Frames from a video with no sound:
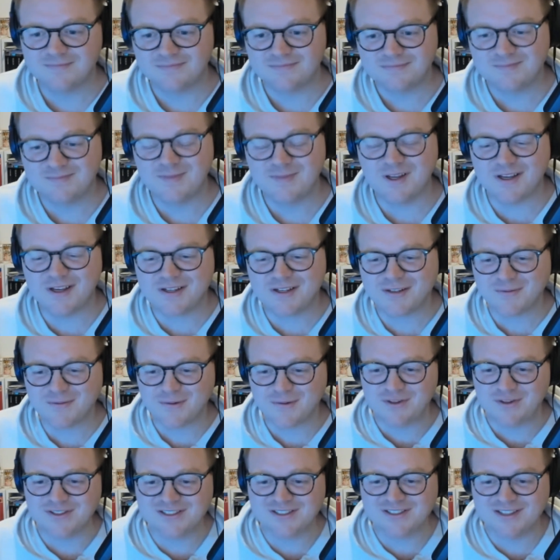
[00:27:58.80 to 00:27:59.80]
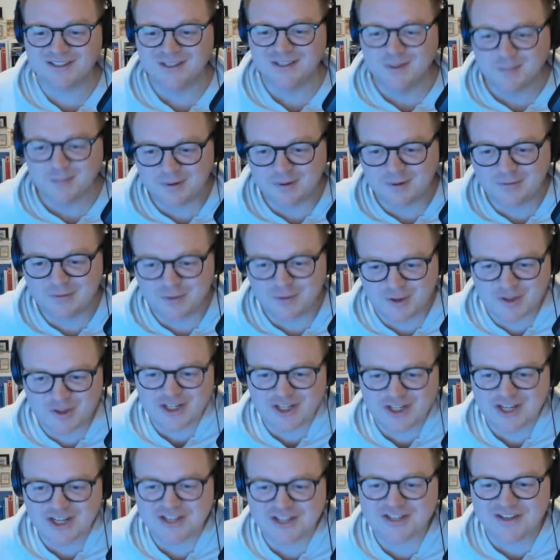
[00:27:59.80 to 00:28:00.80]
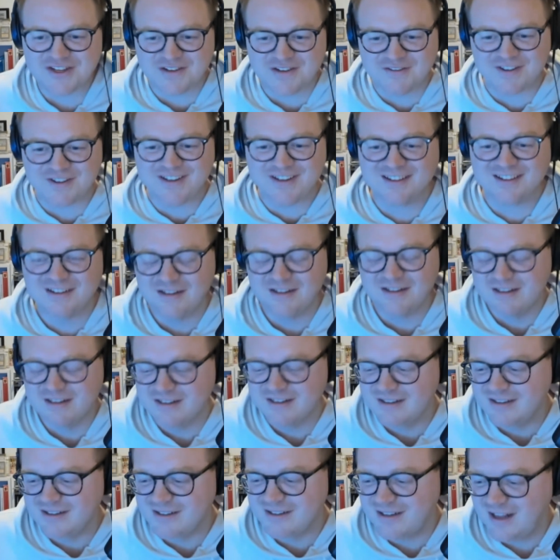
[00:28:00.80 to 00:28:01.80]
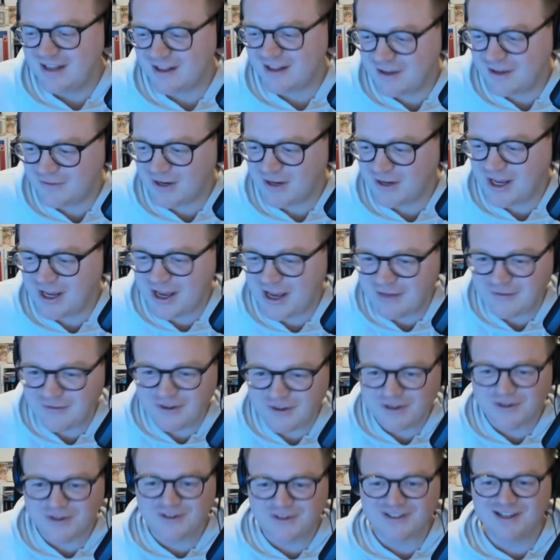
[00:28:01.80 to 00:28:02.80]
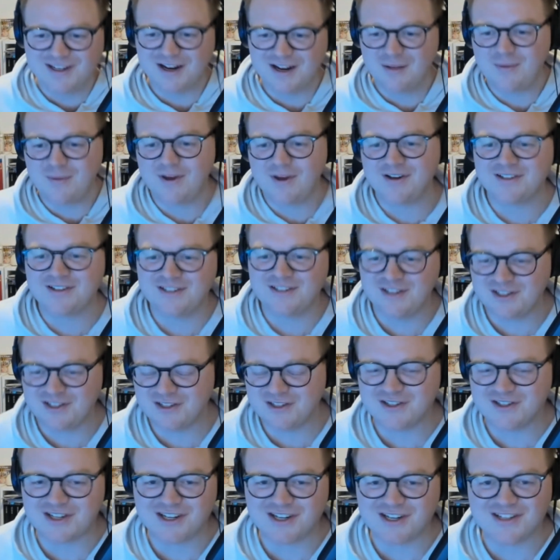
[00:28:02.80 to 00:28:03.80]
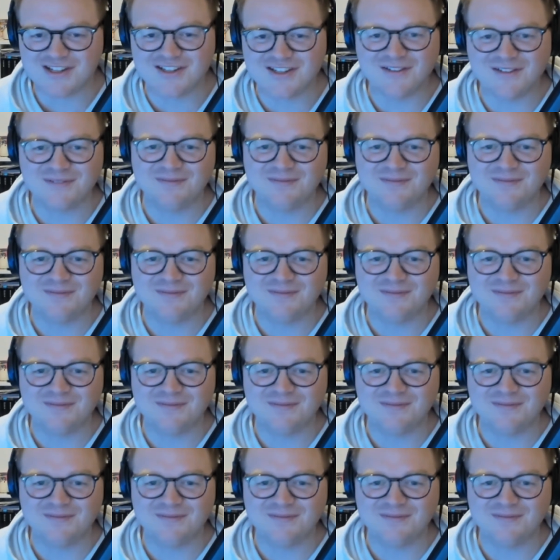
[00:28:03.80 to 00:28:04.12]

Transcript: Yes, of course. But first chess, I think. I'll give it a half a year and then I'm gonna teach her chess.